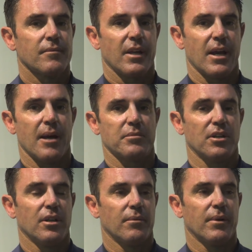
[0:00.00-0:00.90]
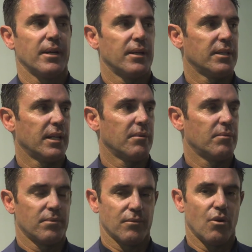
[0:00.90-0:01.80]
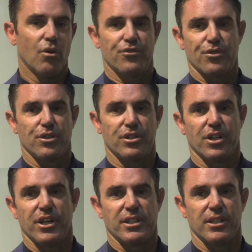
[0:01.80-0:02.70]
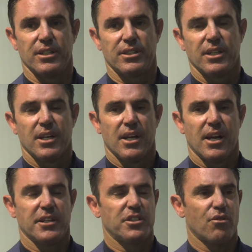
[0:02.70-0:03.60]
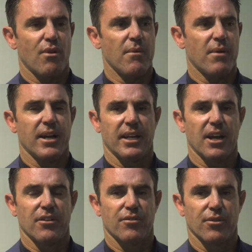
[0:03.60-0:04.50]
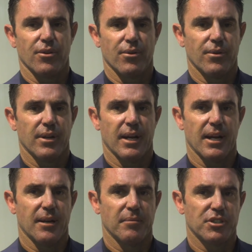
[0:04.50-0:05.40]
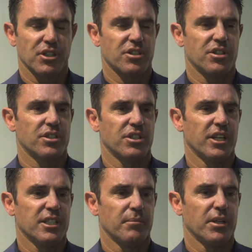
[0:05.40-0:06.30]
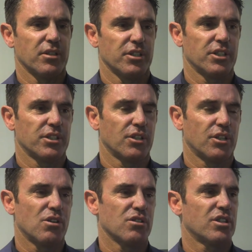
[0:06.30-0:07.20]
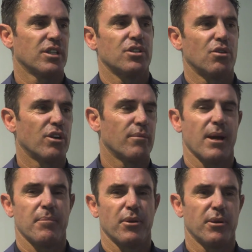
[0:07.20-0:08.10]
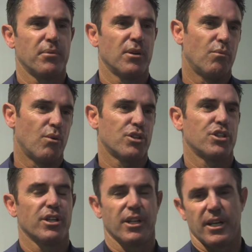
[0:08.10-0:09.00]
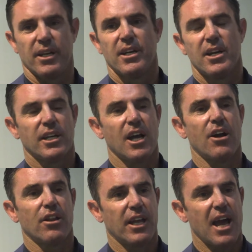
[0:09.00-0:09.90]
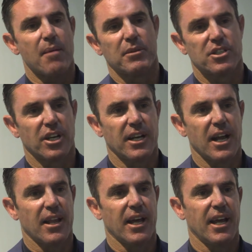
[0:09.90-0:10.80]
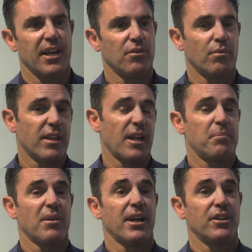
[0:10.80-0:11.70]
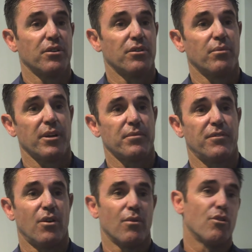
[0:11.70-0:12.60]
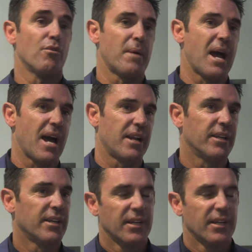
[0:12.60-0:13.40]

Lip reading: Yeah, absolutely. We're all through the season, and it's a great way to go through just the season, because you're sort of constantly talking about people and watching and then going to the game and seeing how they handle whether they played good the week before or bad, and